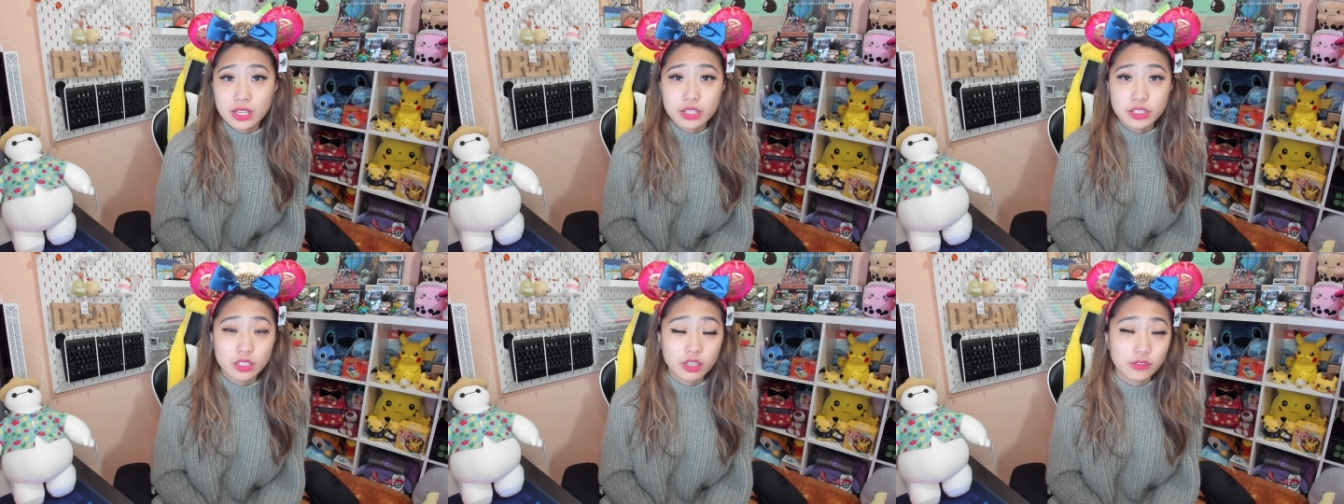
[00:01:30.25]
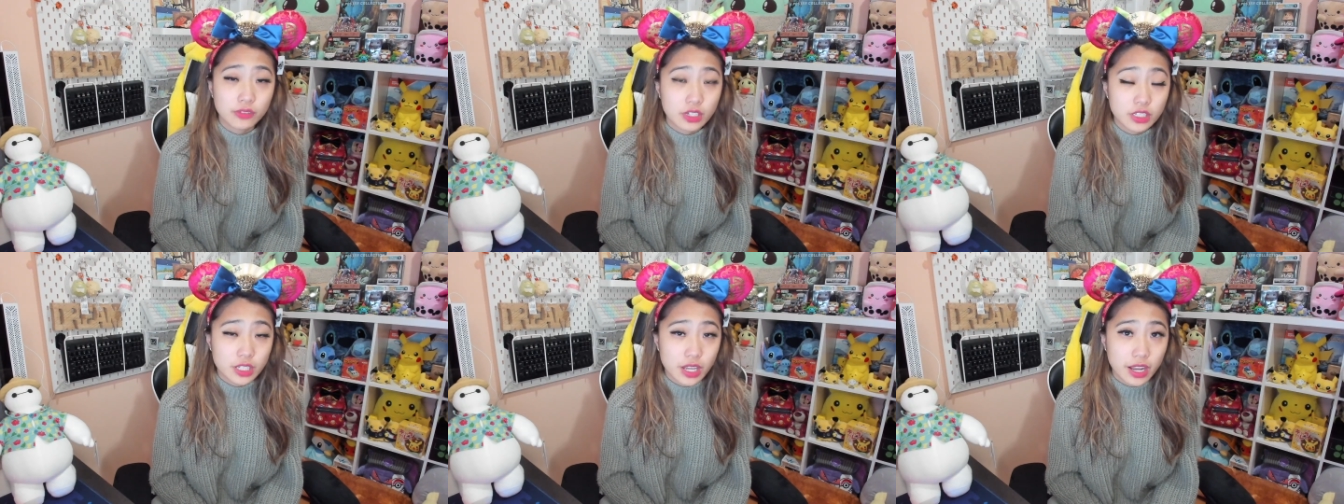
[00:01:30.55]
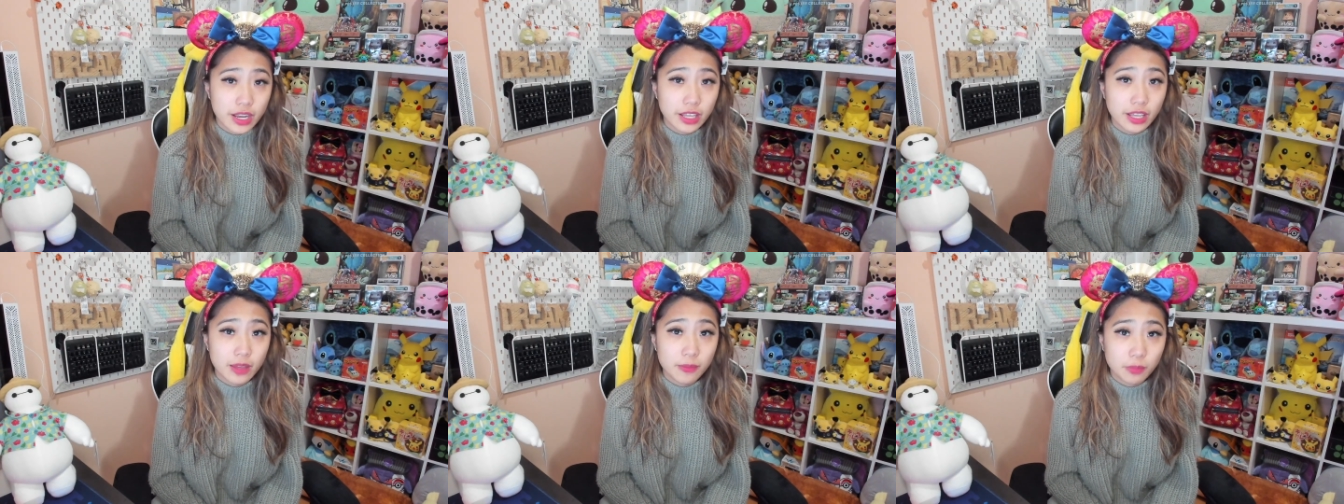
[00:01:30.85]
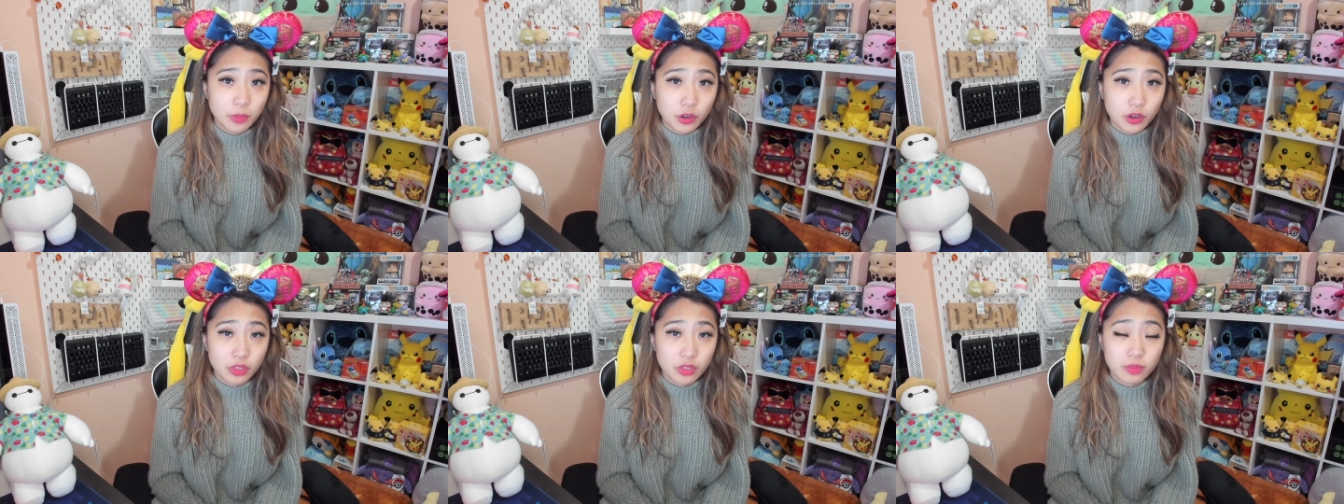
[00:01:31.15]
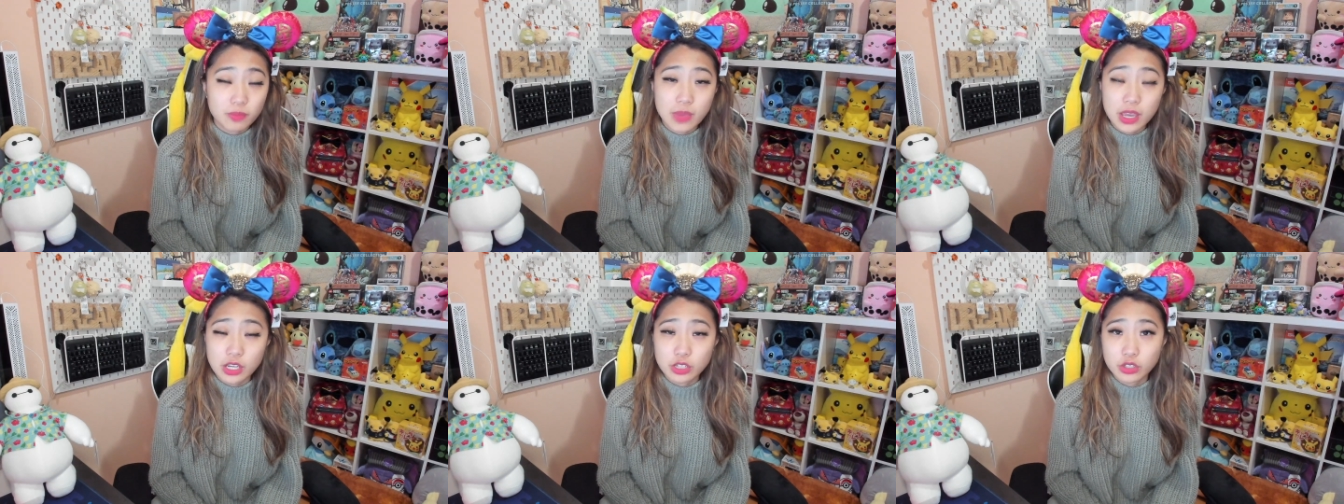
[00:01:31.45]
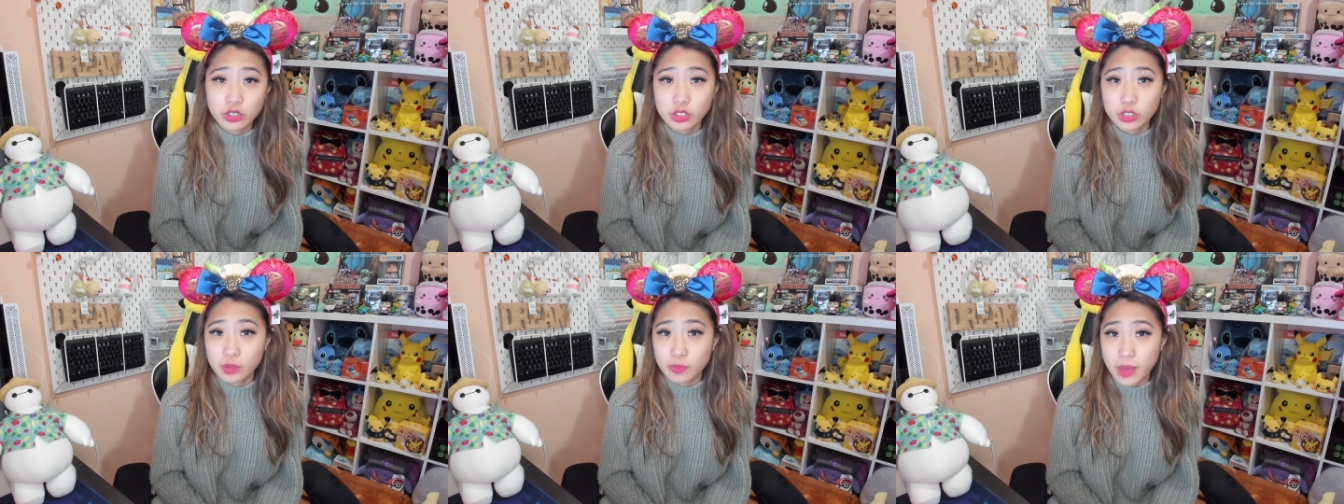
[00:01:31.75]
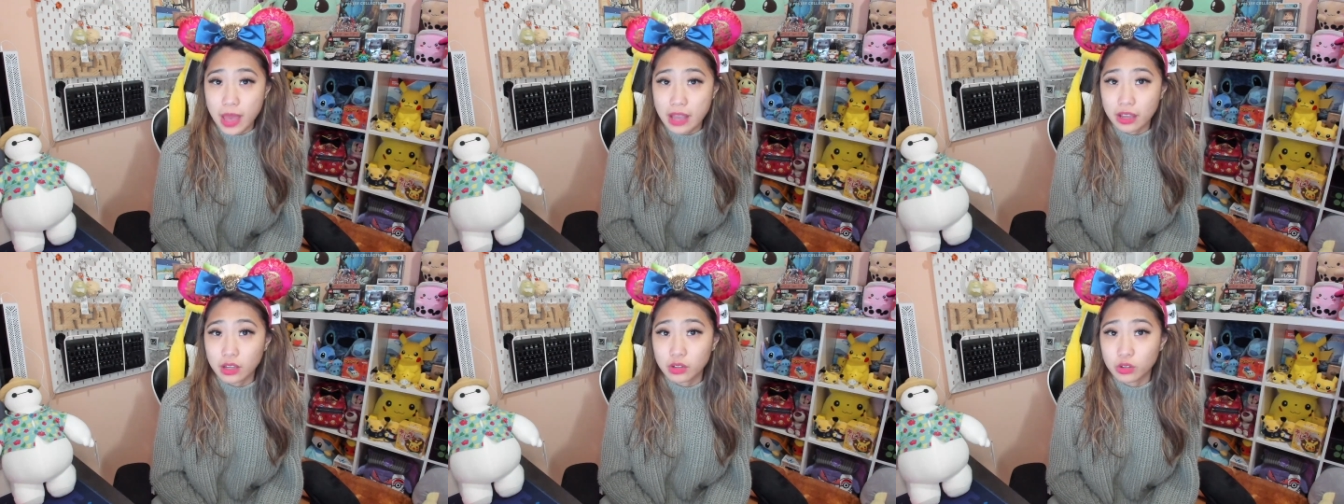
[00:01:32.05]
So if you're dining at both, make sure you
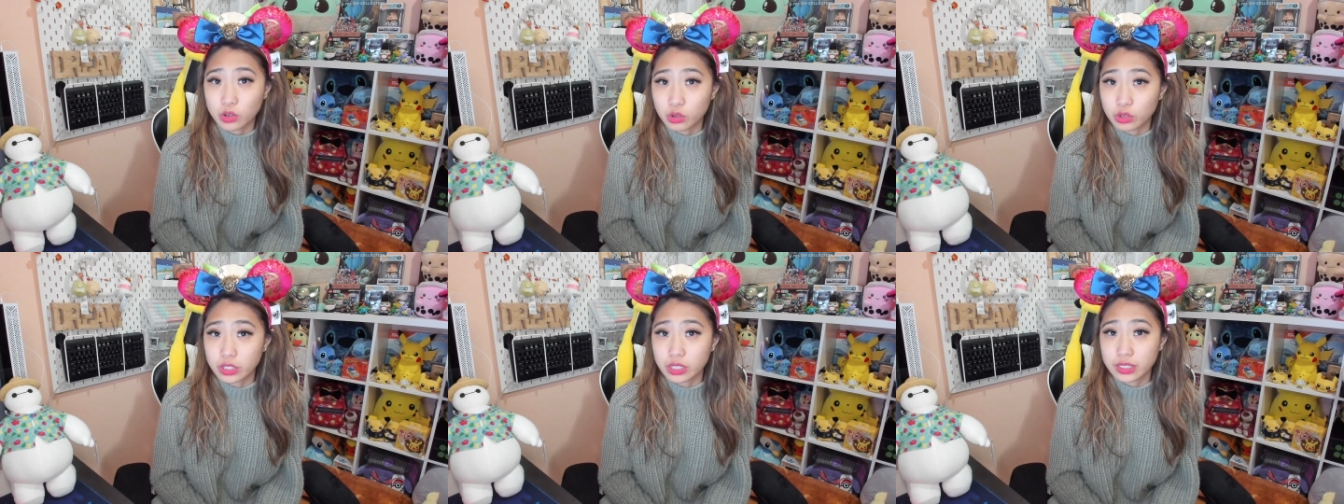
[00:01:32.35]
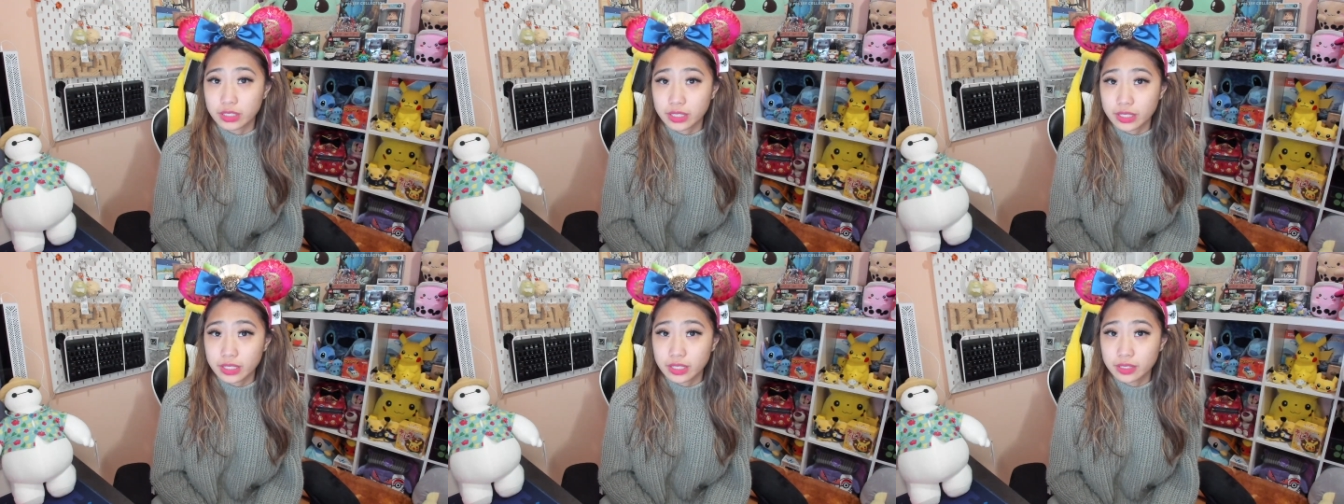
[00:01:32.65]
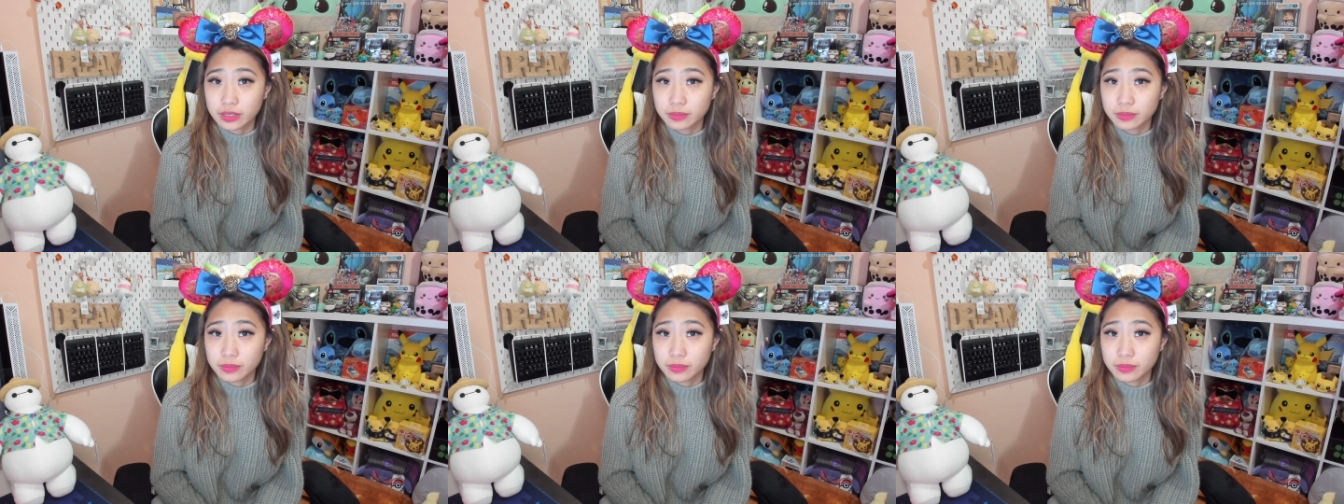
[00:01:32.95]
pack accordingly.